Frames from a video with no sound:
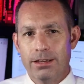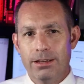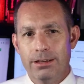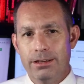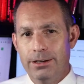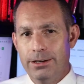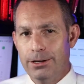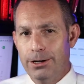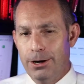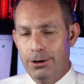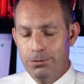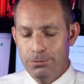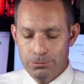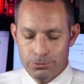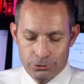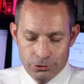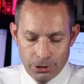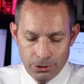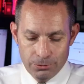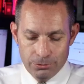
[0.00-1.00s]
You know,
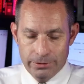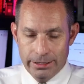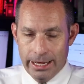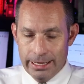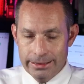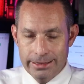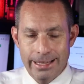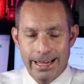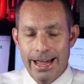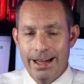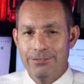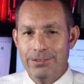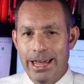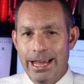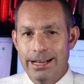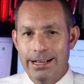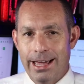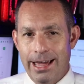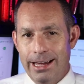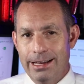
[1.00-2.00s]
so now they have
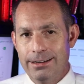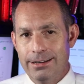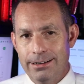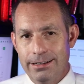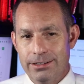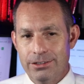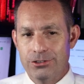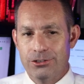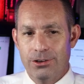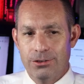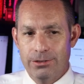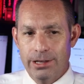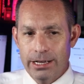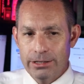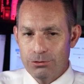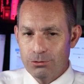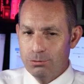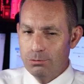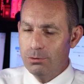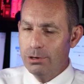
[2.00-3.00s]
eight candidates. So
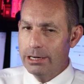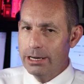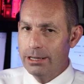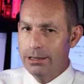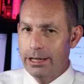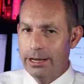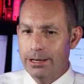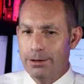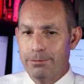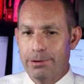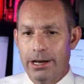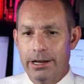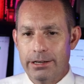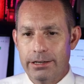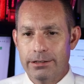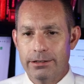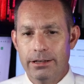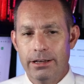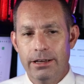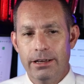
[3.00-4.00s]
that's what I like about
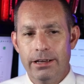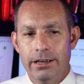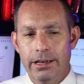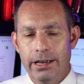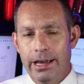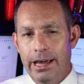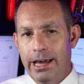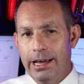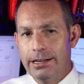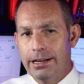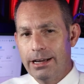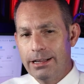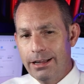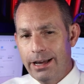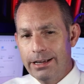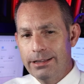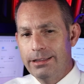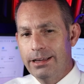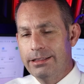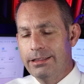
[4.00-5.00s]
it. And I
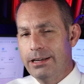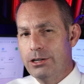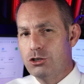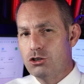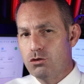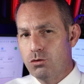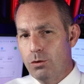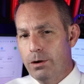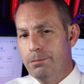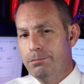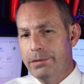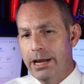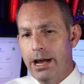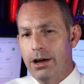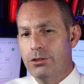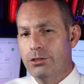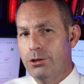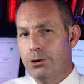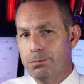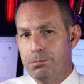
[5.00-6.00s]
like that they trim
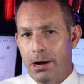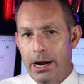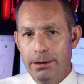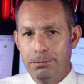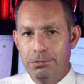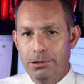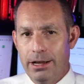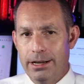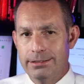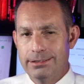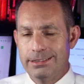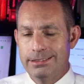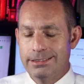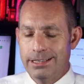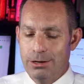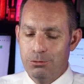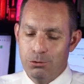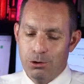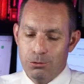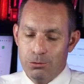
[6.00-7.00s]
down their pipelines and
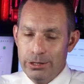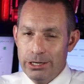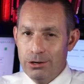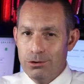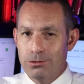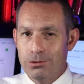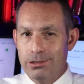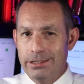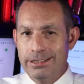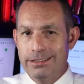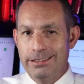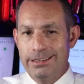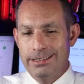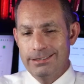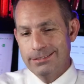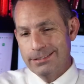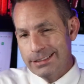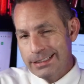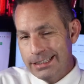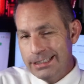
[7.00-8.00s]
say, well, we don't really
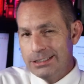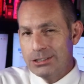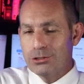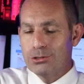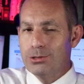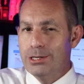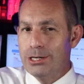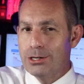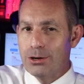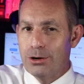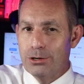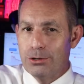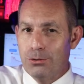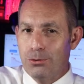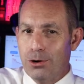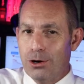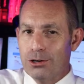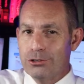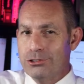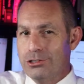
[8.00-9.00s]
think these three are going to
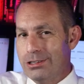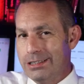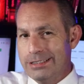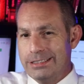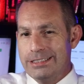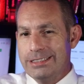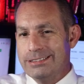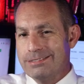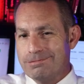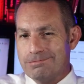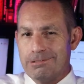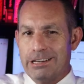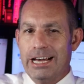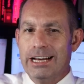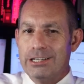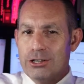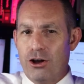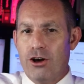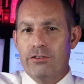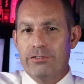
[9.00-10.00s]
work. So let's just
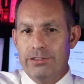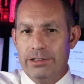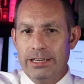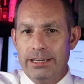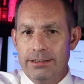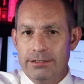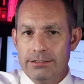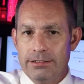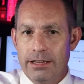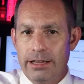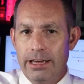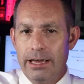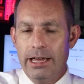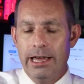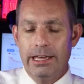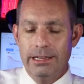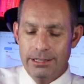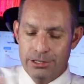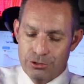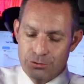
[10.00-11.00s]
cut off these
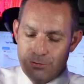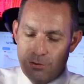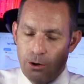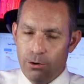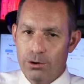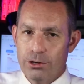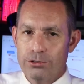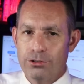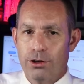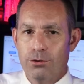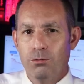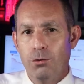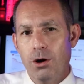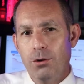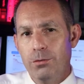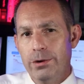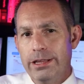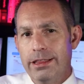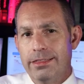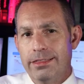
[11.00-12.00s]
and let's focus on what
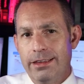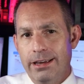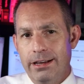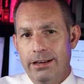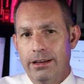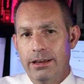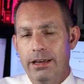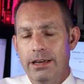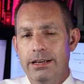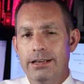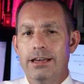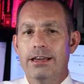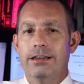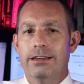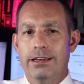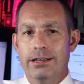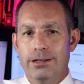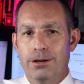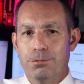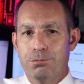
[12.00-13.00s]
we think can
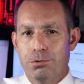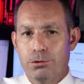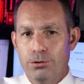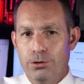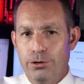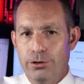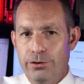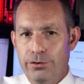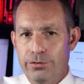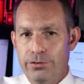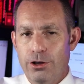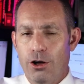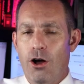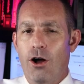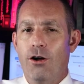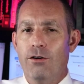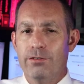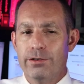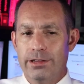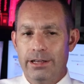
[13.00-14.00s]
get approved
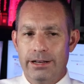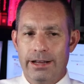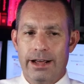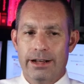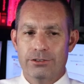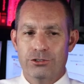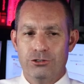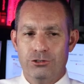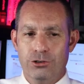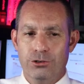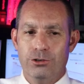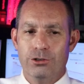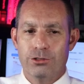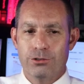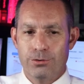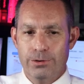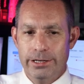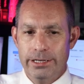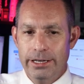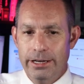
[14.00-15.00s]
over the next 2 to
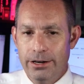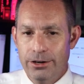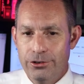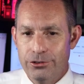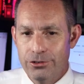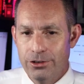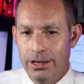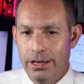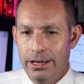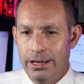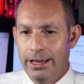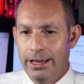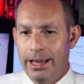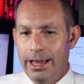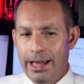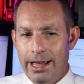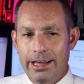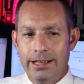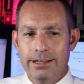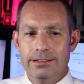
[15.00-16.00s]
3 years.
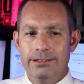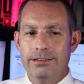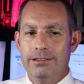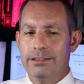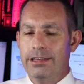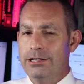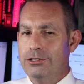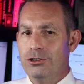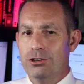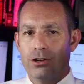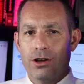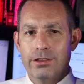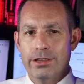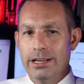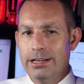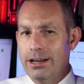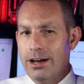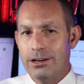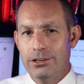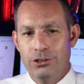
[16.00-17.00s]
And they took on
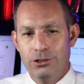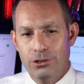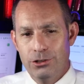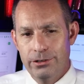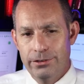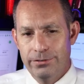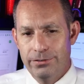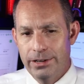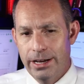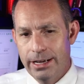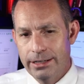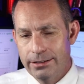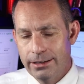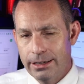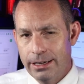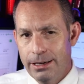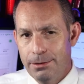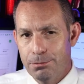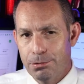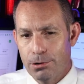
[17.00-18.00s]
that non-dilutive debt to
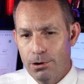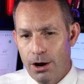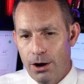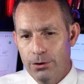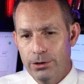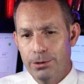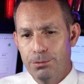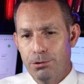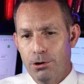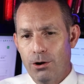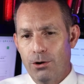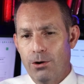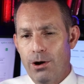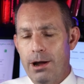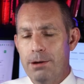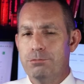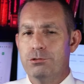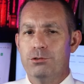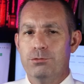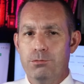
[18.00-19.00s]
keep priority
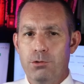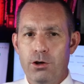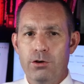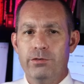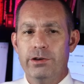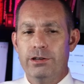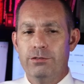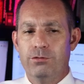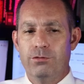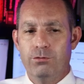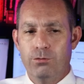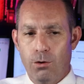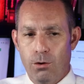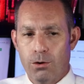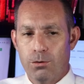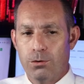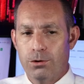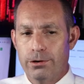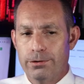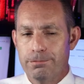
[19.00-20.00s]
programs moving
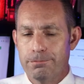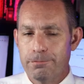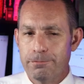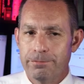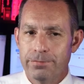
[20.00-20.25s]
forward.